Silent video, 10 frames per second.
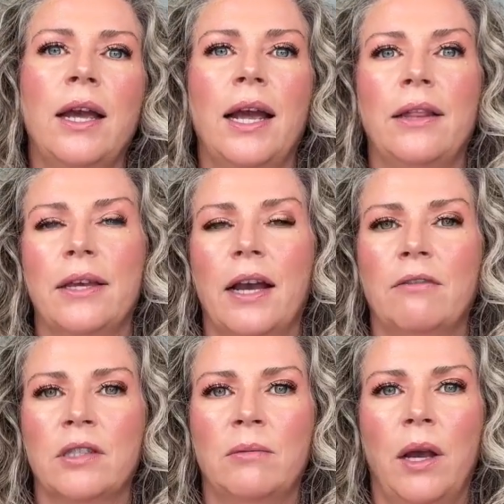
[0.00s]
And they have
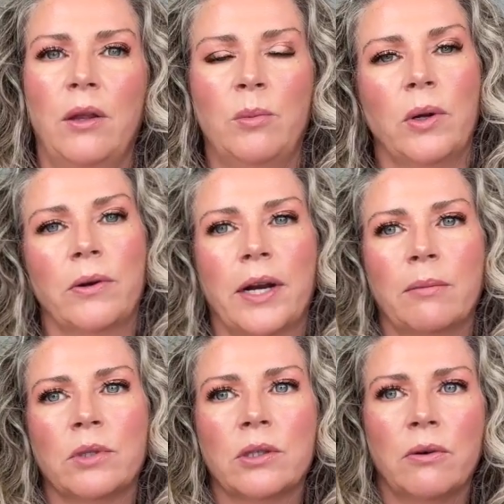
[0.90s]
some other
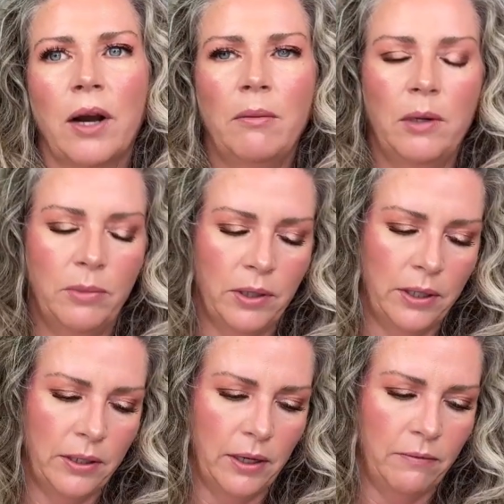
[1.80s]
programs. So I'm gonna
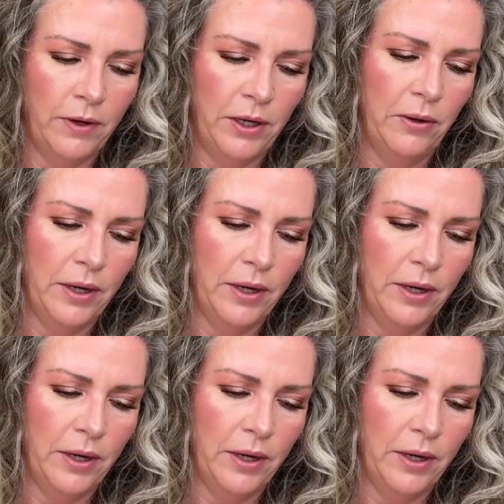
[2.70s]
put a video